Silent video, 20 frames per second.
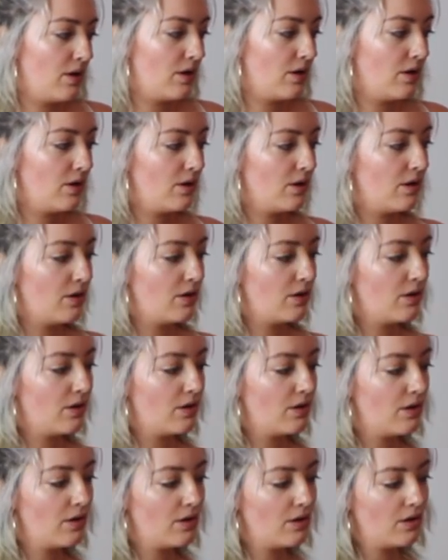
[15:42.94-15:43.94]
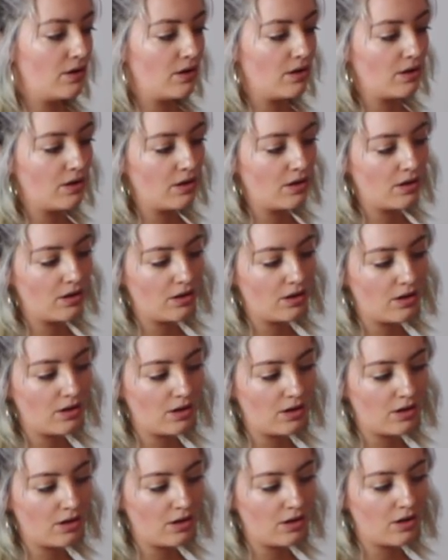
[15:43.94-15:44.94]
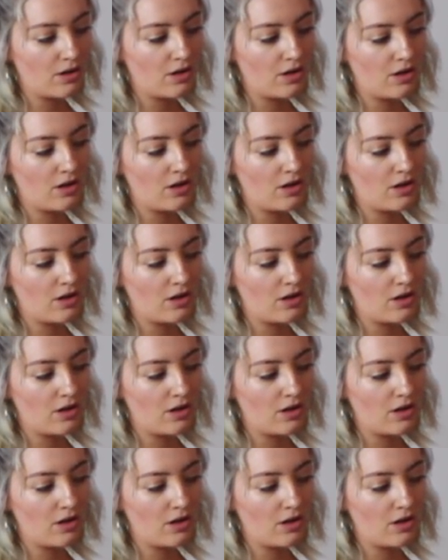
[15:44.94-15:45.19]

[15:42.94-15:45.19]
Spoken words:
No one is speaking in this clip.